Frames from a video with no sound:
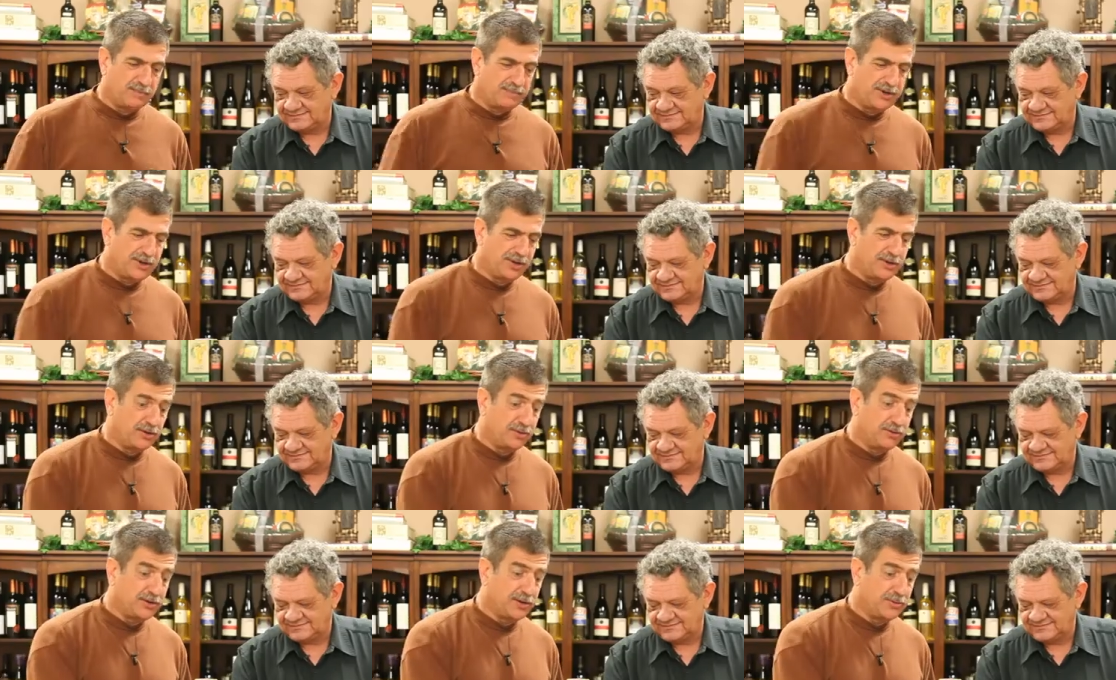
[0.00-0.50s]

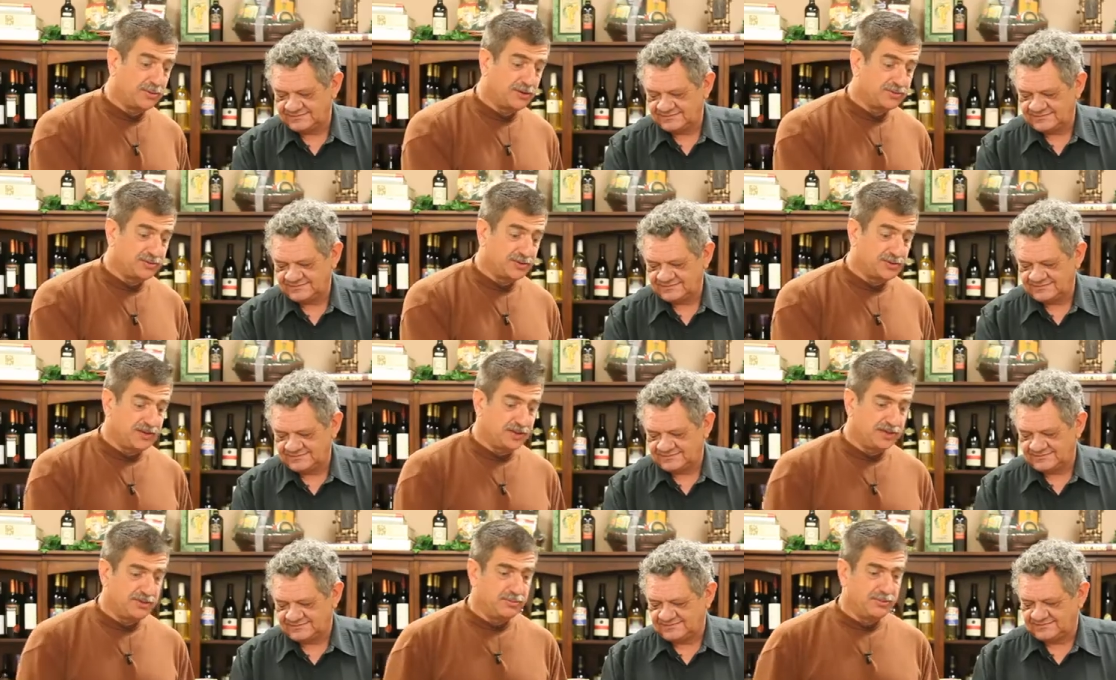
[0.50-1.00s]
Speaker 1: Pinot Gris, which we
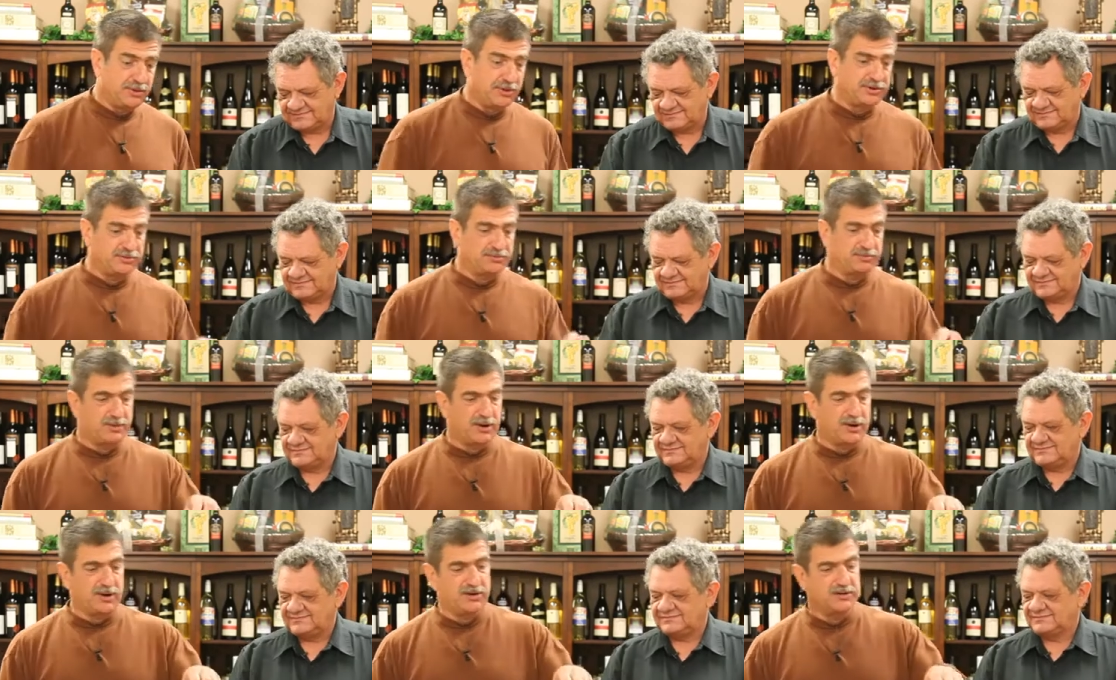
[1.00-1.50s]
did the Murray's
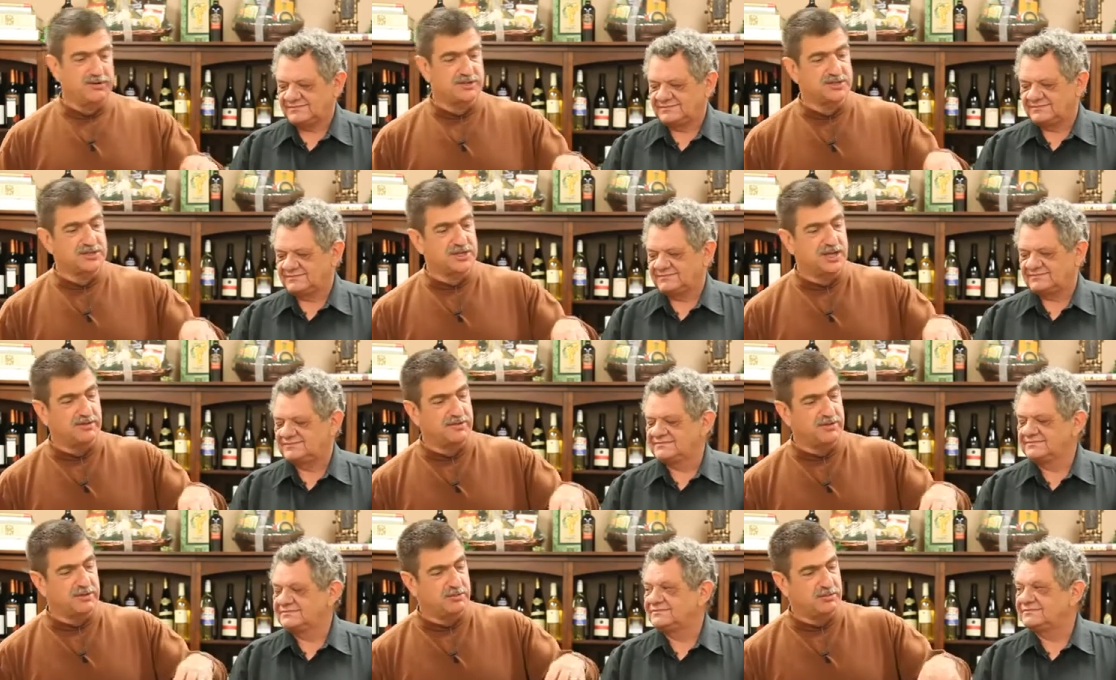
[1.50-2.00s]
Barn
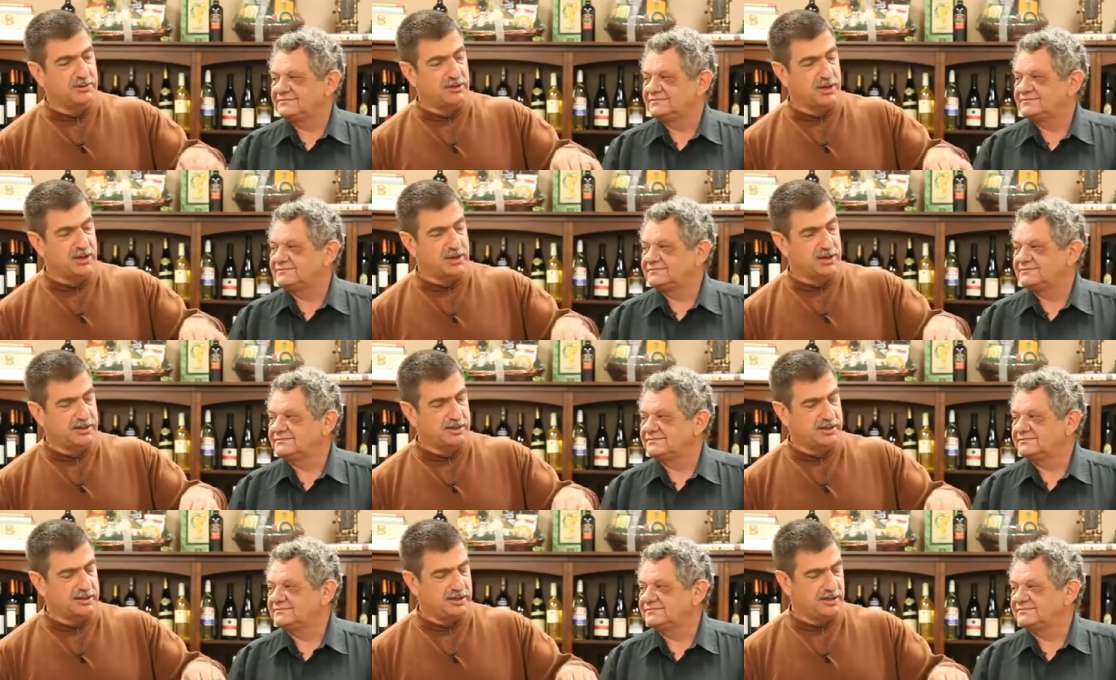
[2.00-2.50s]
Sauvignon
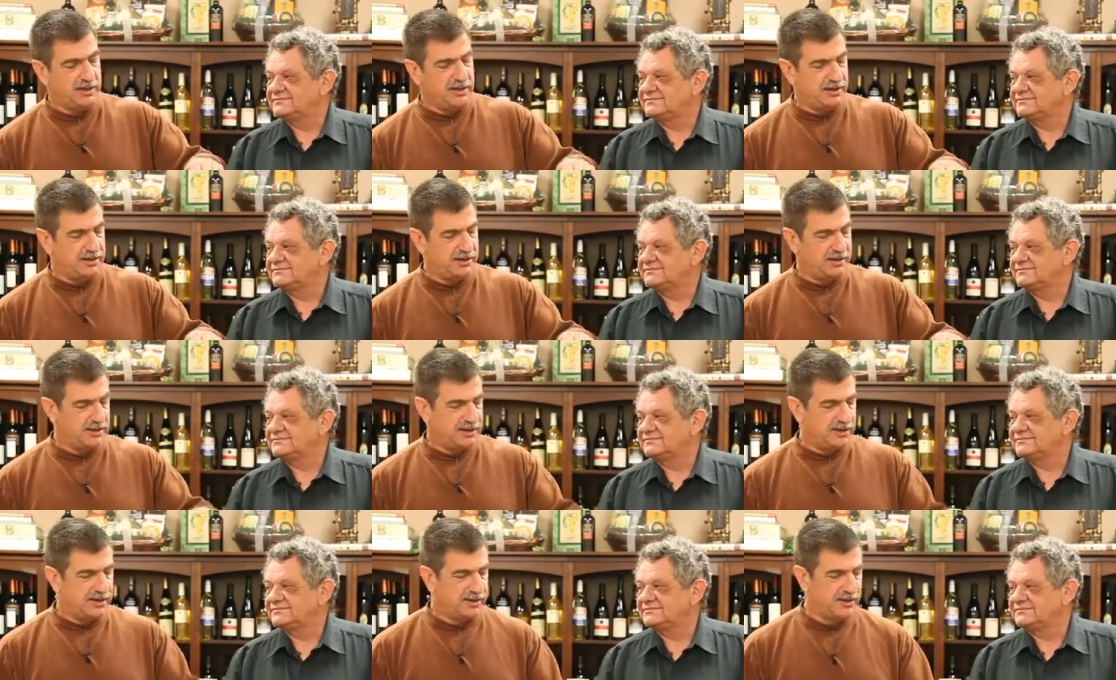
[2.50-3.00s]
Blanc
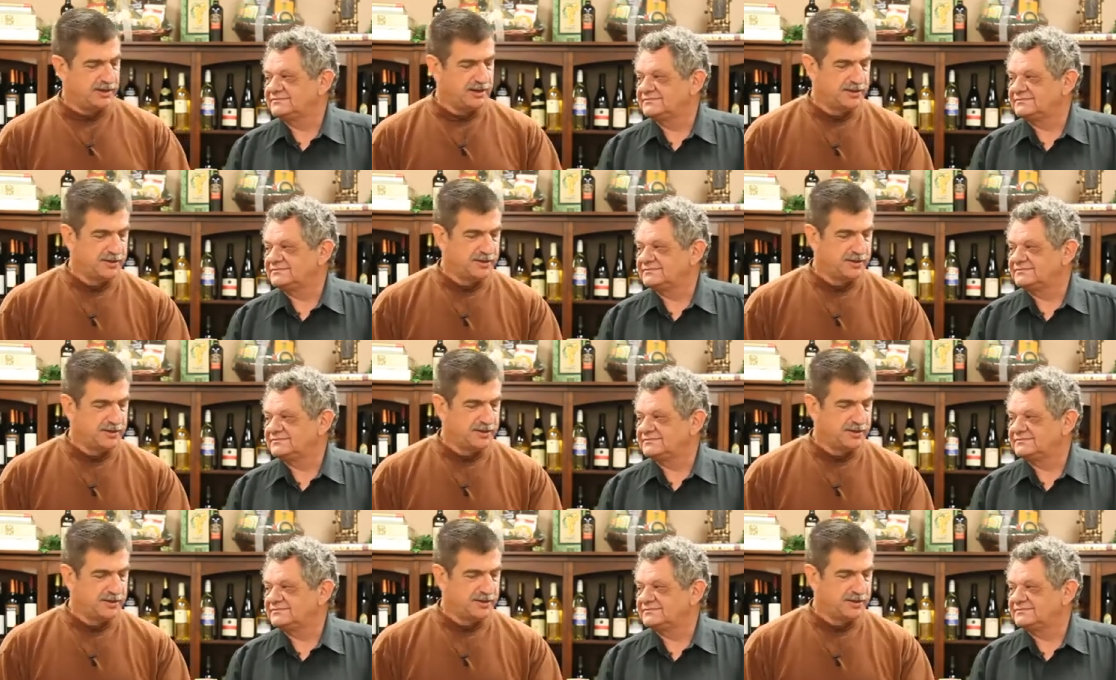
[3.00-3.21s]
in, uh,